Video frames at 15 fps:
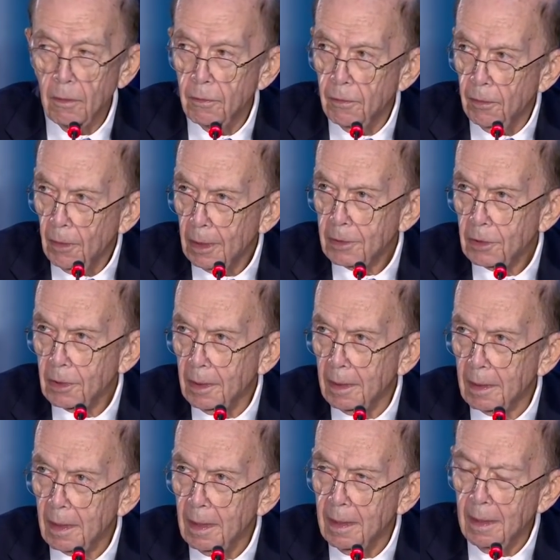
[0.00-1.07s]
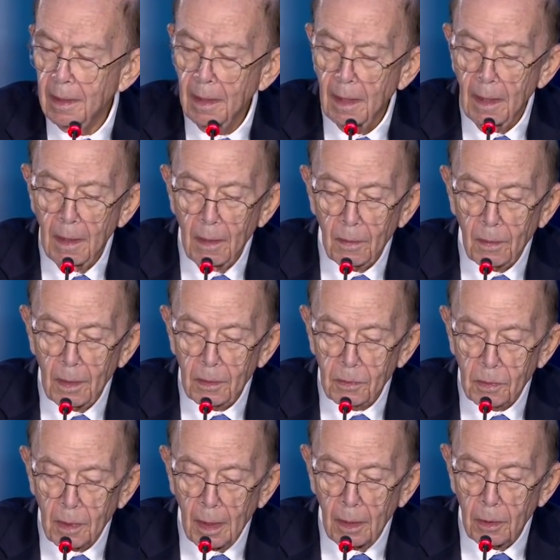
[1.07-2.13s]
Fortunately,
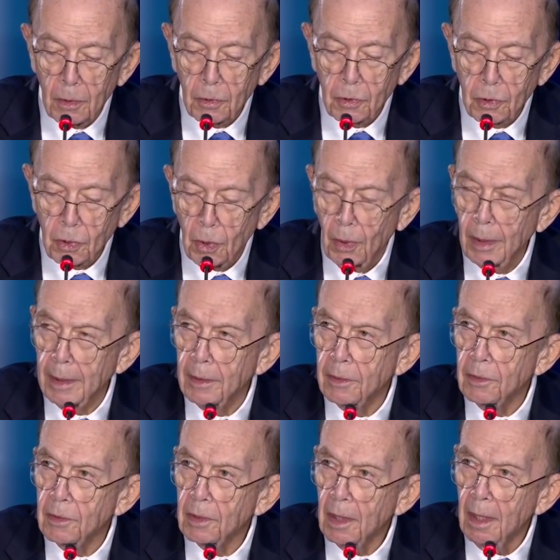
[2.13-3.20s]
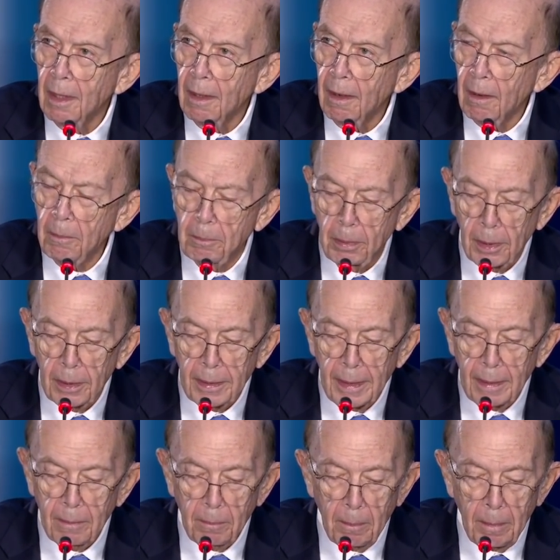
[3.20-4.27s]
there's no shortage of brilliant